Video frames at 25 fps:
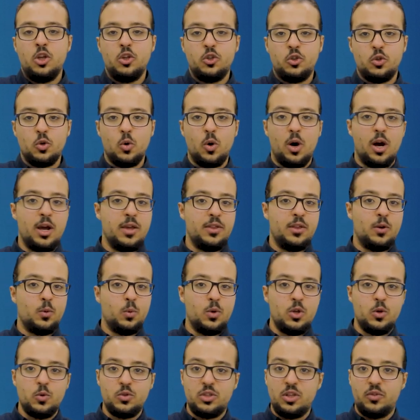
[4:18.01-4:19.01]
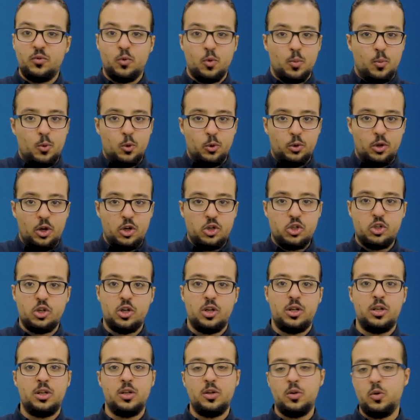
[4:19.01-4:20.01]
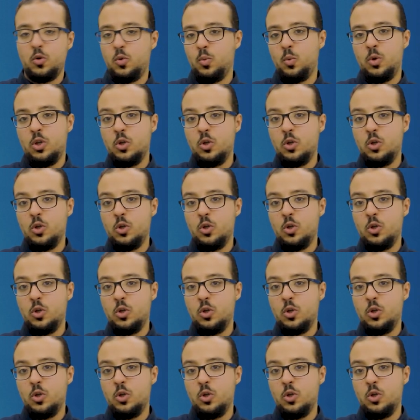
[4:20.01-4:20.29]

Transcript: So either we use it for production,